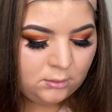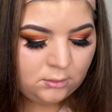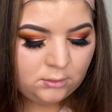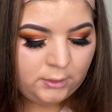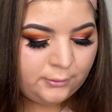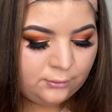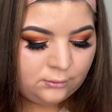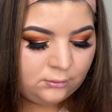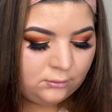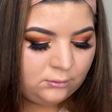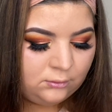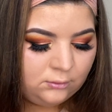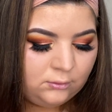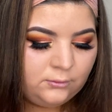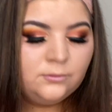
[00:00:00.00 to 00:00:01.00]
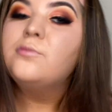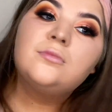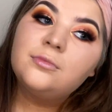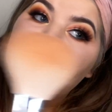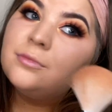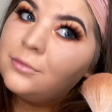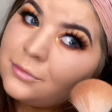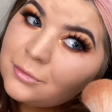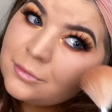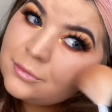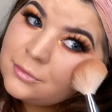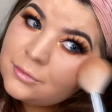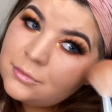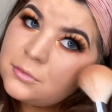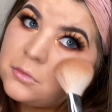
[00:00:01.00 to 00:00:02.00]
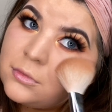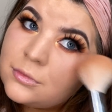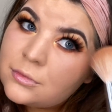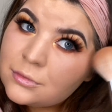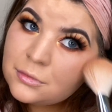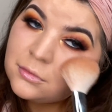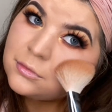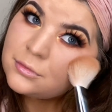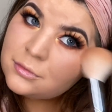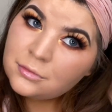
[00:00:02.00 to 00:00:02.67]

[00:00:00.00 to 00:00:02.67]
the MAC Give Me Sun. The